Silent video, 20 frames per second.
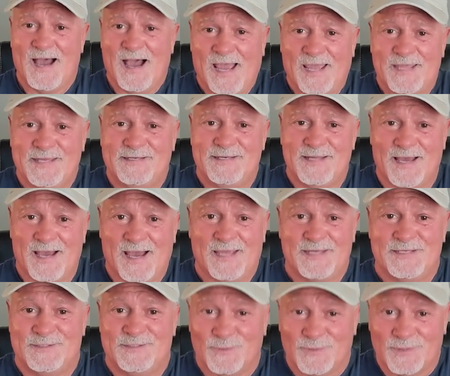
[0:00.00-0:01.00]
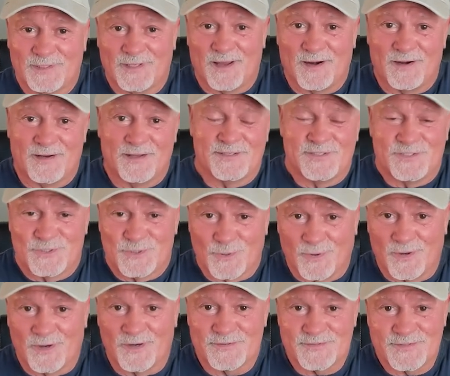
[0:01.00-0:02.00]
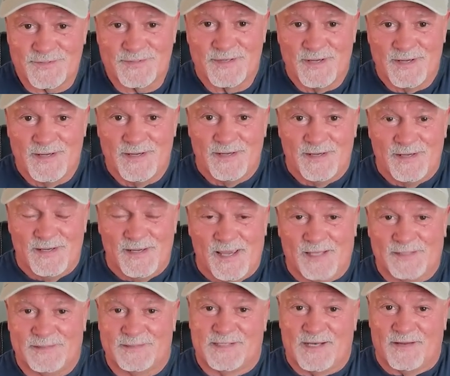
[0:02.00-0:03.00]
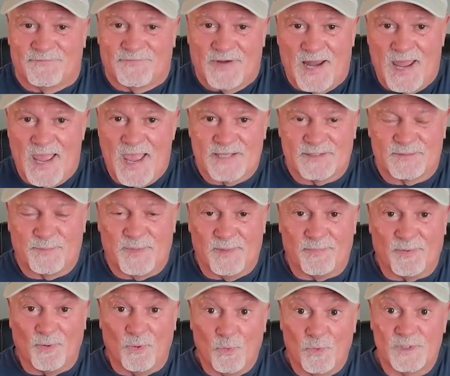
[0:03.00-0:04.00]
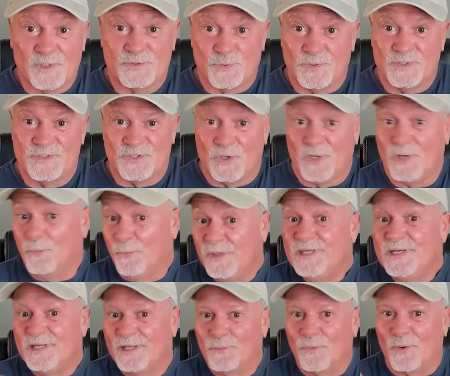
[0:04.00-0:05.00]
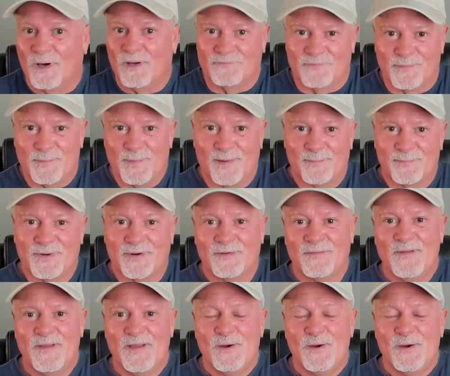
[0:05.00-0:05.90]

I do a lot of shorts and stuff, and I asked people, which would you eat? We did one, remember? Yeah.